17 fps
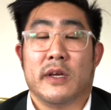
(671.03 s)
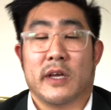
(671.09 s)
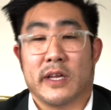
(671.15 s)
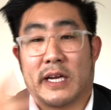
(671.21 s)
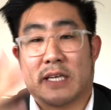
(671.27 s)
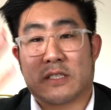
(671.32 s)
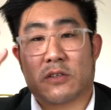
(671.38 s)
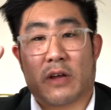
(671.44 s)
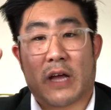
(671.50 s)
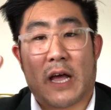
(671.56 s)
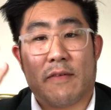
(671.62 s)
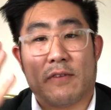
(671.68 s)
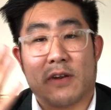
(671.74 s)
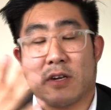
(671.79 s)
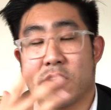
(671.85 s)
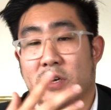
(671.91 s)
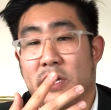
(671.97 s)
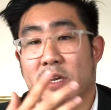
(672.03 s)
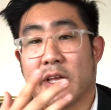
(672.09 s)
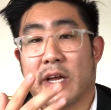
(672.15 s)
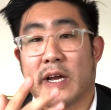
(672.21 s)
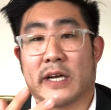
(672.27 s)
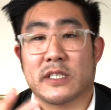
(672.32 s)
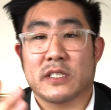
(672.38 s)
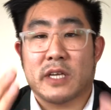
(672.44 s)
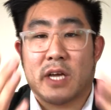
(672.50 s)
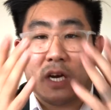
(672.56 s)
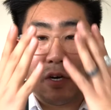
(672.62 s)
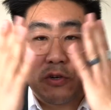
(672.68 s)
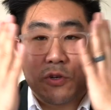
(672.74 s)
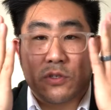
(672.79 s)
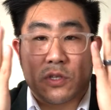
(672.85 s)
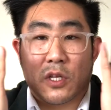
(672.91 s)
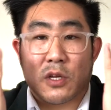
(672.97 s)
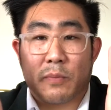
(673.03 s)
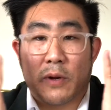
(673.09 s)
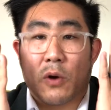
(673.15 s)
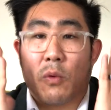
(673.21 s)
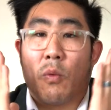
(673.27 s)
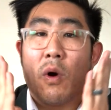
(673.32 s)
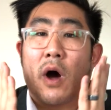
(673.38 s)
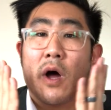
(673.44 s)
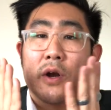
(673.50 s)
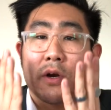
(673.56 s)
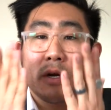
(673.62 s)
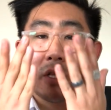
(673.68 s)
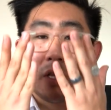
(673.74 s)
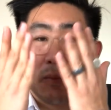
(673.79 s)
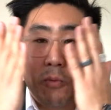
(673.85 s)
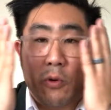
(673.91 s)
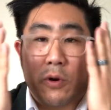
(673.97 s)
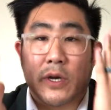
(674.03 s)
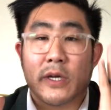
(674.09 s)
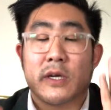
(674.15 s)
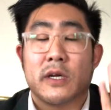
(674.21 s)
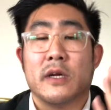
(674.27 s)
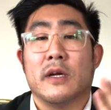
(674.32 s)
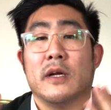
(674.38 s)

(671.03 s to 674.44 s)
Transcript: and I still have it during the day, I just kind of use a little bit of water in the morning.